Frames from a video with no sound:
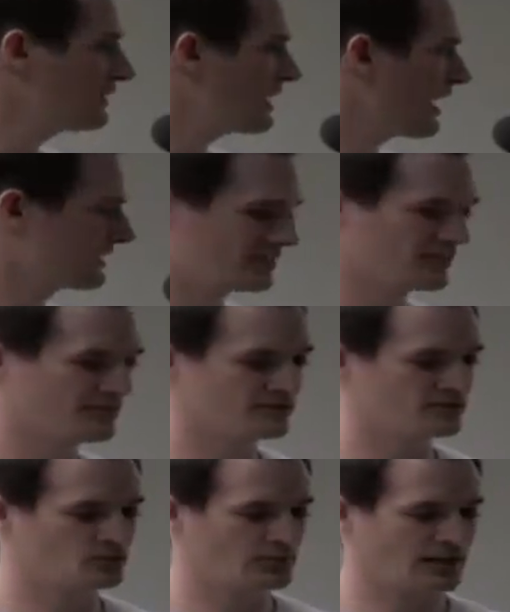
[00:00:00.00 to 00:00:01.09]
and you can then
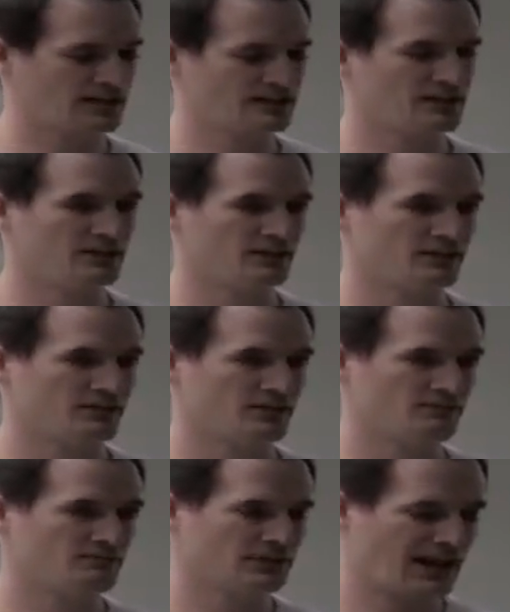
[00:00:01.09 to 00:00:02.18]
display a
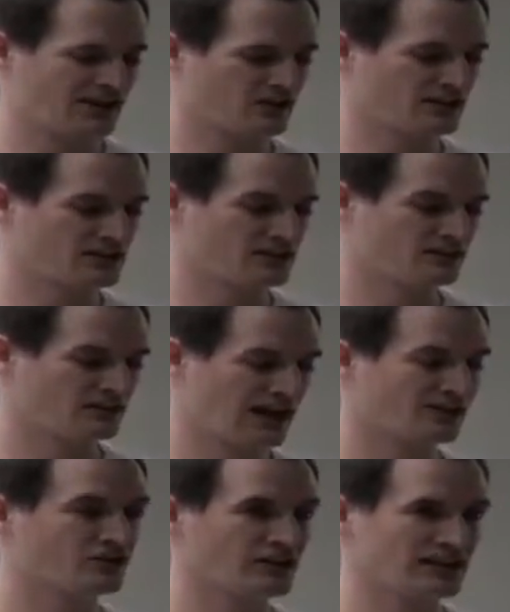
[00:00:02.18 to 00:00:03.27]

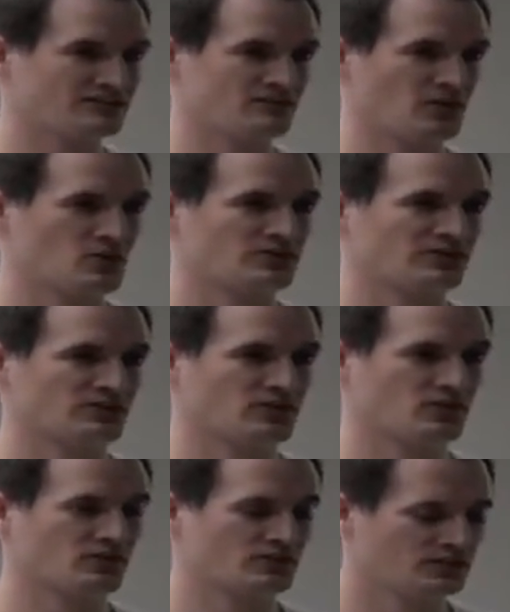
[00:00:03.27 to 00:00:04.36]
aggregated voting
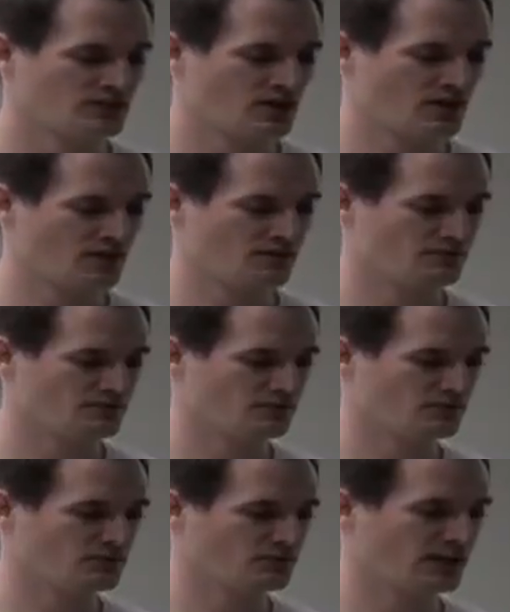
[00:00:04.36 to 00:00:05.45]
score
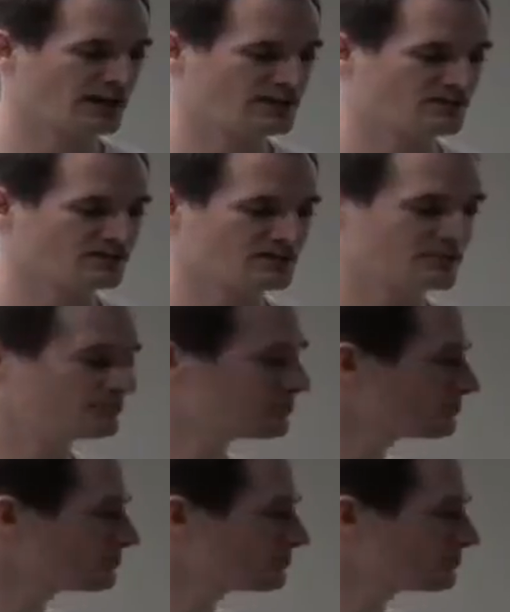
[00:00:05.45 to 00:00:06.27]
for that content.